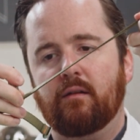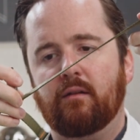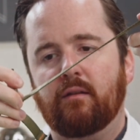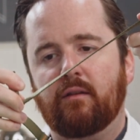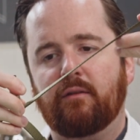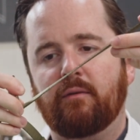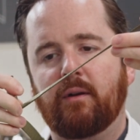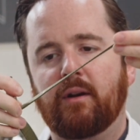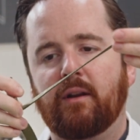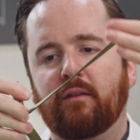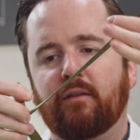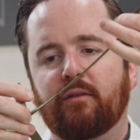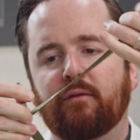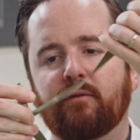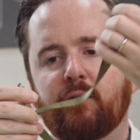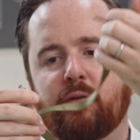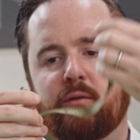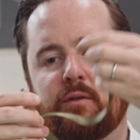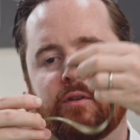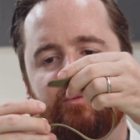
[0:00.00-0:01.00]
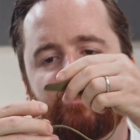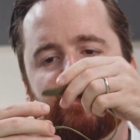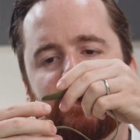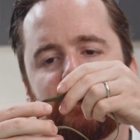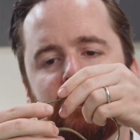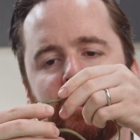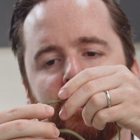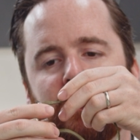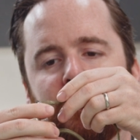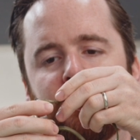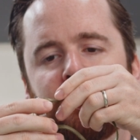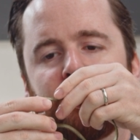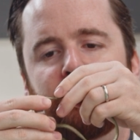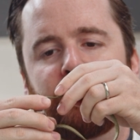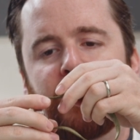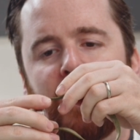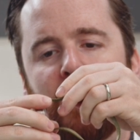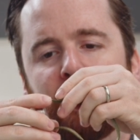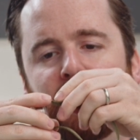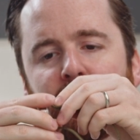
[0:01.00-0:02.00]
thread it through the spring bars from
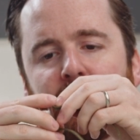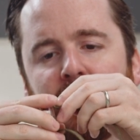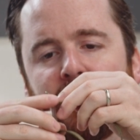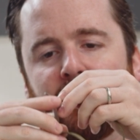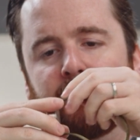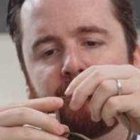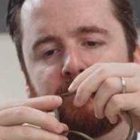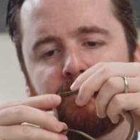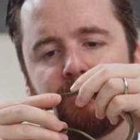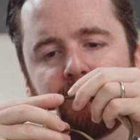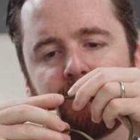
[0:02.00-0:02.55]
top to bottom,